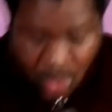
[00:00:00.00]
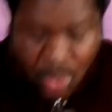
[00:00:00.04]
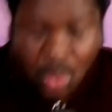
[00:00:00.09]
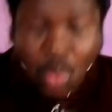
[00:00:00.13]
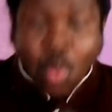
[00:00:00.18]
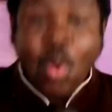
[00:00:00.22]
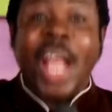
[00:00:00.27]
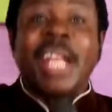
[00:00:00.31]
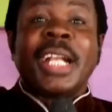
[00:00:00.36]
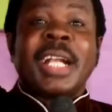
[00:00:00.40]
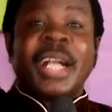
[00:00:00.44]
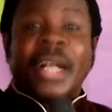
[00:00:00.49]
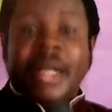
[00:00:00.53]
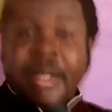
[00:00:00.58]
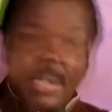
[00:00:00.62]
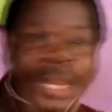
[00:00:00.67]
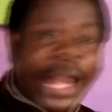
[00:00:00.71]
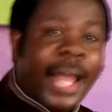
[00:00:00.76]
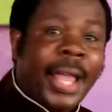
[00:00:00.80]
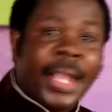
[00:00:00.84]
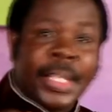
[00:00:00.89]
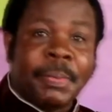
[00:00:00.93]
who are in
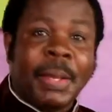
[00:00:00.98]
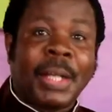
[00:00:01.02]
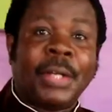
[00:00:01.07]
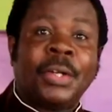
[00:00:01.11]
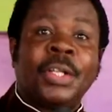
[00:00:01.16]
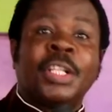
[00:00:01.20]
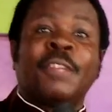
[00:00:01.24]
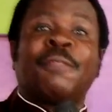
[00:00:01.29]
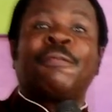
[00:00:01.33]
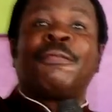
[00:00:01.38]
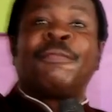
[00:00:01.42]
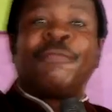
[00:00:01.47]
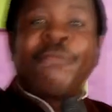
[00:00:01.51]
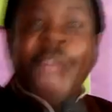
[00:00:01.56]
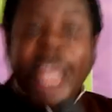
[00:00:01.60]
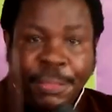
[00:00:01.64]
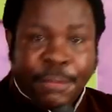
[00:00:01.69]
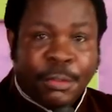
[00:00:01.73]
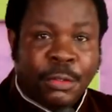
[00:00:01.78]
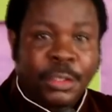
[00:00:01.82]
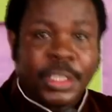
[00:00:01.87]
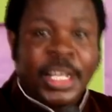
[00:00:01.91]
Christ, but are not
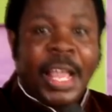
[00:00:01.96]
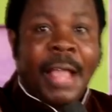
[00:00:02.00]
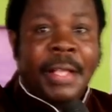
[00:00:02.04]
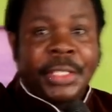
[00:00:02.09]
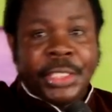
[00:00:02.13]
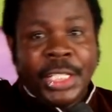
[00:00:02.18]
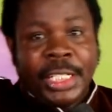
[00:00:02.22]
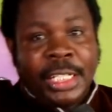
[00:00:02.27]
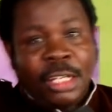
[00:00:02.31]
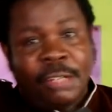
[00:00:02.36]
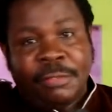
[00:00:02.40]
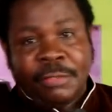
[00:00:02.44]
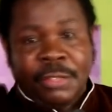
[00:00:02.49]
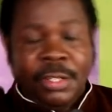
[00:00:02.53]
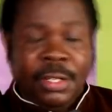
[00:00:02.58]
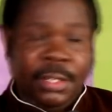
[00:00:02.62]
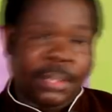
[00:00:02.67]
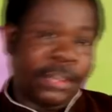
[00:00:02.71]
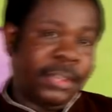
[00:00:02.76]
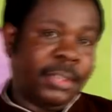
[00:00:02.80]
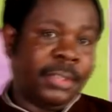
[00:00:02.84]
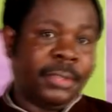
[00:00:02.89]
faithful to the agenda of
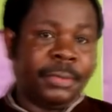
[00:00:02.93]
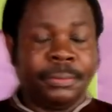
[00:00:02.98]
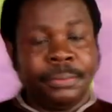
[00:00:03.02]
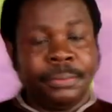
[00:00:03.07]
God.